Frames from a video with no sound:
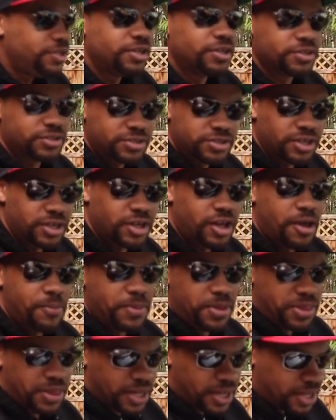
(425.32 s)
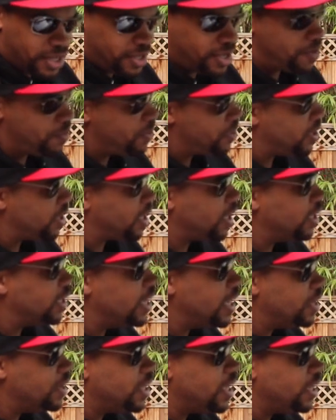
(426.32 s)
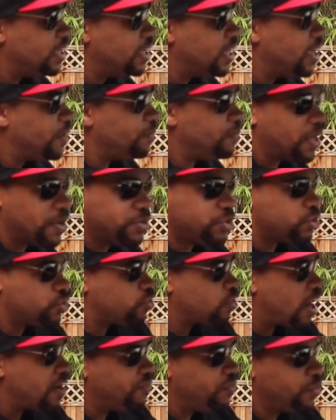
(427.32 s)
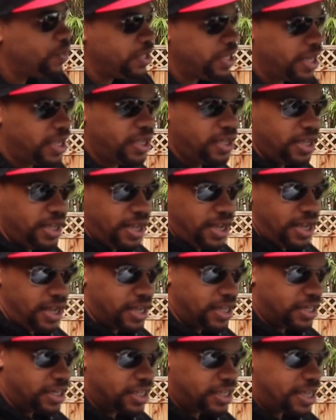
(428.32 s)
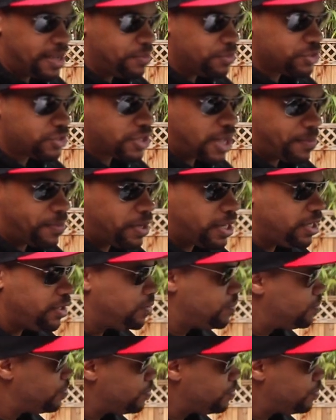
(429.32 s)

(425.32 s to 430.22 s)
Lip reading: you know, it sort of got me thinking. And then I was just driving one day and I came to stoplight,